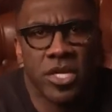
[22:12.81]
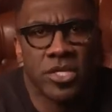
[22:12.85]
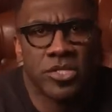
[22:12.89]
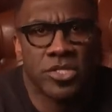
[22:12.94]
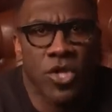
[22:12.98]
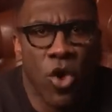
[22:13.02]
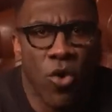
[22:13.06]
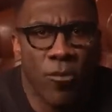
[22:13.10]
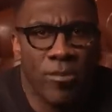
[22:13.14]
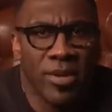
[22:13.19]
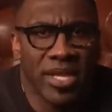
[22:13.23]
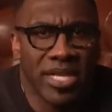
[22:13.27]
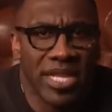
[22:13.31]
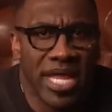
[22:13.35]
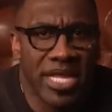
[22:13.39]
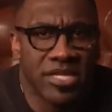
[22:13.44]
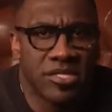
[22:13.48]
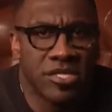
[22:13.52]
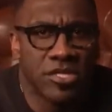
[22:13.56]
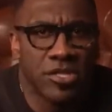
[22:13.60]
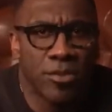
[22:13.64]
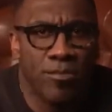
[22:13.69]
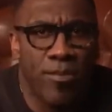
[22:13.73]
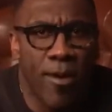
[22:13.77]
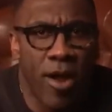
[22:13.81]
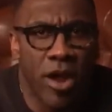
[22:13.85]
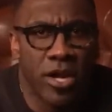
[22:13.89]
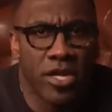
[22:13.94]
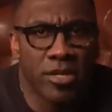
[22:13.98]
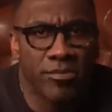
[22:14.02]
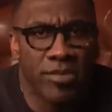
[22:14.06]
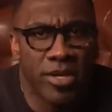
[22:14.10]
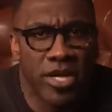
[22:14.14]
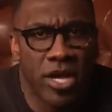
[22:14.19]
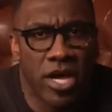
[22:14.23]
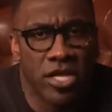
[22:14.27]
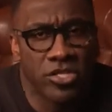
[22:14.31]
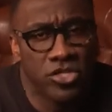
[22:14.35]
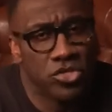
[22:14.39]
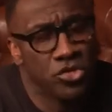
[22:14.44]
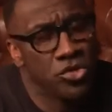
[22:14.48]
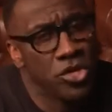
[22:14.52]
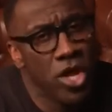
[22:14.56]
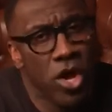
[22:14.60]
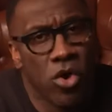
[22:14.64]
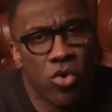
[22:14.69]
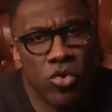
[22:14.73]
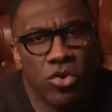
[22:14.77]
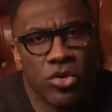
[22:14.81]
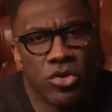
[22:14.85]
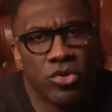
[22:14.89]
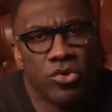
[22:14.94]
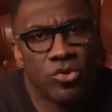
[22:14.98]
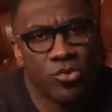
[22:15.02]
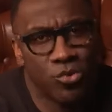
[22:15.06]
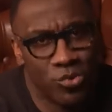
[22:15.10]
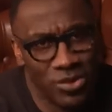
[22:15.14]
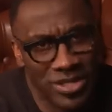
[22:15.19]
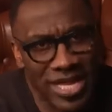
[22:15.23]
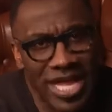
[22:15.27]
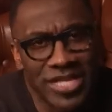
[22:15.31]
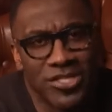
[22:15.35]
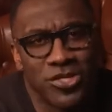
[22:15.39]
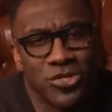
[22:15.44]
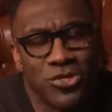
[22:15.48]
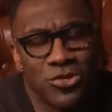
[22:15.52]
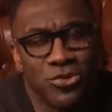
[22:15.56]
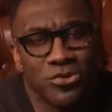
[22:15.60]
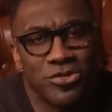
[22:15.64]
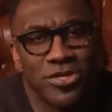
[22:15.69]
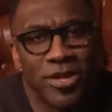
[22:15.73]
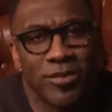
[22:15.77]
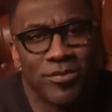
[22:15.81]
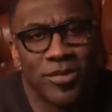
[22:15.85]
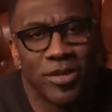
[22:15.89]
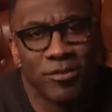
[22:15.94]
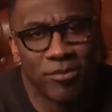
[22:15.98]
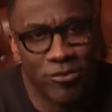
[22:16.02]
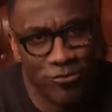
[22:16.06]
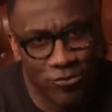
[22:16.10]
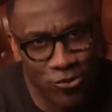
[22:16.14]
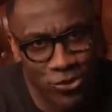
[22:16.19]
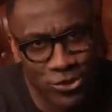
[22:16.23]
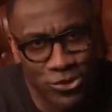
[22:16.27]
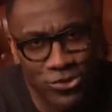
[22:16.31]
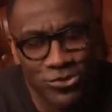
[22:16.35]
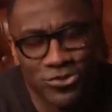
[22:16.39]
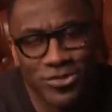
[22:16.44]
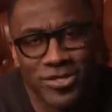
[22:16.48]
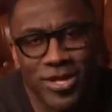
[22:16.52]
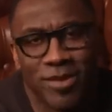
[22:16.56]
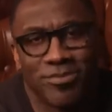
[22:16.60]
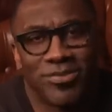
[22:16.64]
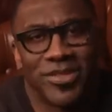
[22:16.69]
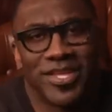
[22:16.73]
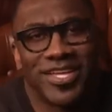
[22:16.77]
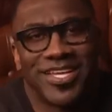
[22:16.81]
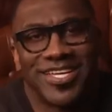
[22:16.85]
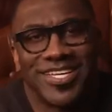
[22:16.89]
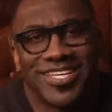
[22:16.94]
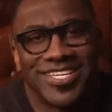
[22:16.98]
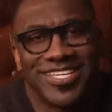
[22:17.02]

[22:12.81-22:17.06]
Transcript: Don't be late to the party because we like to do something before 2 something.